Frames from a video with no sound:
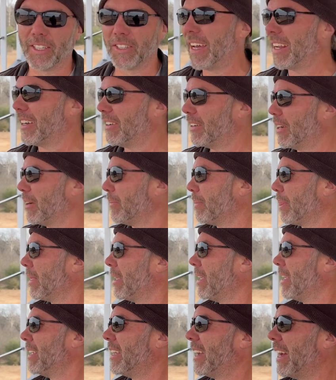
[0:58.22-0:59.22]
So I don't know.
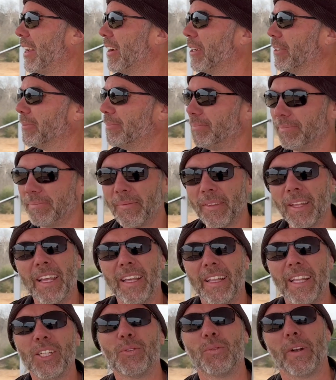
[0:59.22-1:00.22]
I don't know.
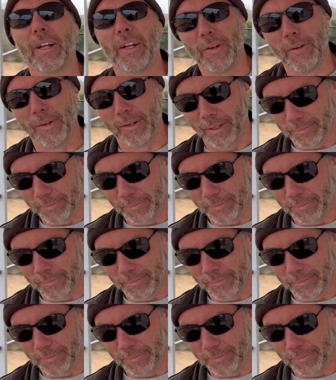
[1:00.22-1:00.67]
This is what I do know.